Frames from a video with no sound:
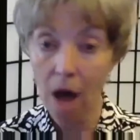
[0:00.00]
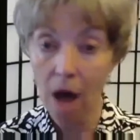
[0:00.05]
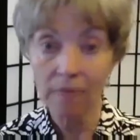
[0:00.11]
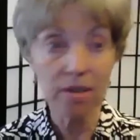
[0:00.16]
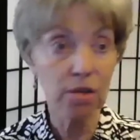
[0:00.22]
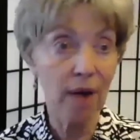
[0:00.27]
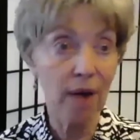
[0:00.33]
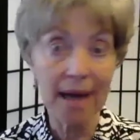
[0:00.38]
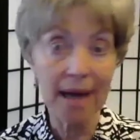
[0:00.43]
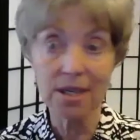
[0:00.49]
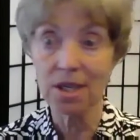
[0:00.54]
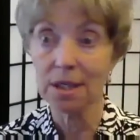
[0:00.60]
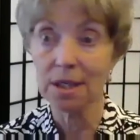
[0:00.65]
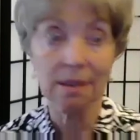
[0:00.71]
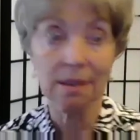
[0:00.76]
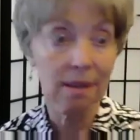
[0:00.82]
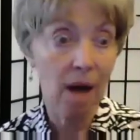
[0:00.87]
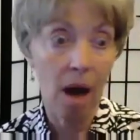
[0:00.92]
law of
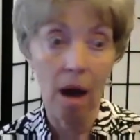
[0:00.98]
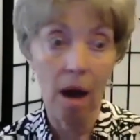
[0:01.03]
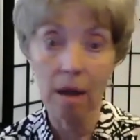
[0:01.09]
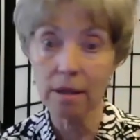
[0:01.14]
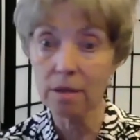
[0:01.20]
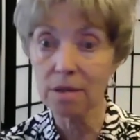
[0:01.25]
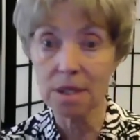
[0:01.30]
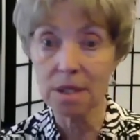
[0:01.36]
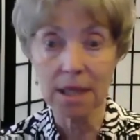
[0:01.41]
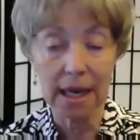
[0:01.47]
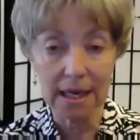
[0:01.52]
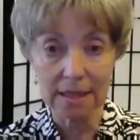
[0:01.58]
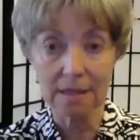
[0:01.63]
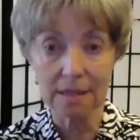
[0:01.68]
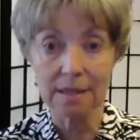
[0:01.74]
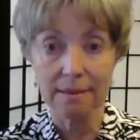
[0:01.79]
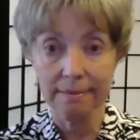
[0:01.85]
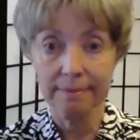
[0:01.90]
attraction, all those
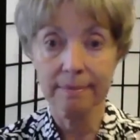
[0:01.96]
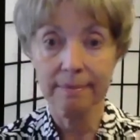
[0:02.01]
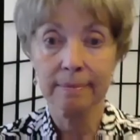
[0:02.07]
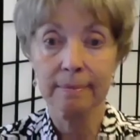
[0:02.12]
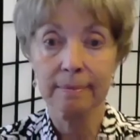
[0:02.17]
things.